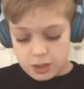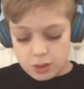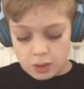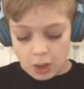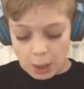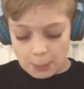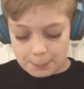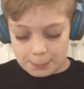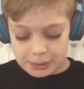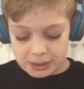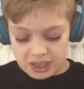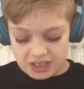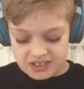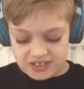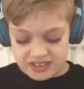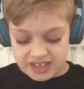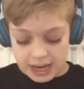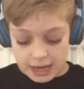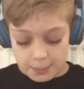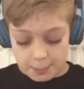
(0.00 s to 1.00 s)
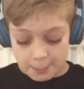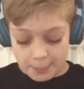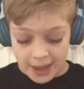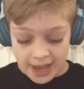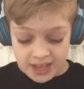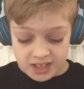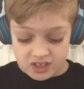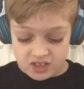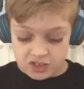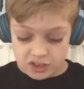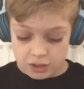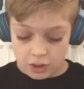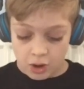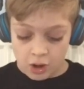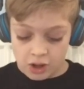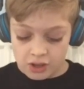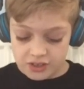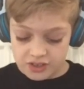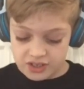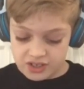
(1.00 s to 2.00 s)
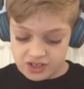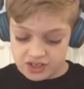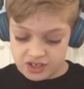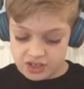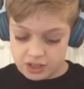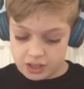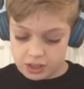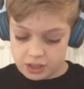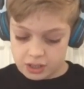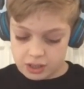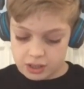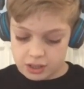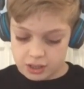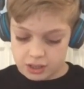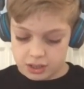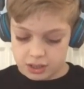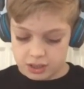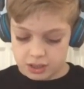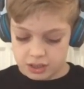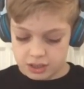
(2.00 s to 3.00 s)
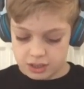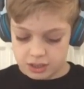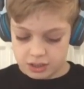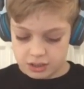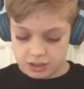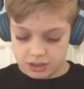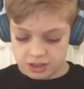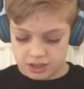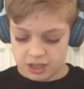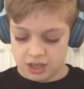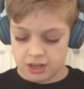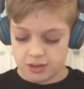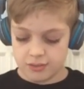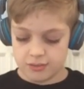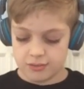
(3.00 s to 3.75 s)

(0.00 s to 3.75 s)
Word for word: you got plus 10 pet slots. Oh.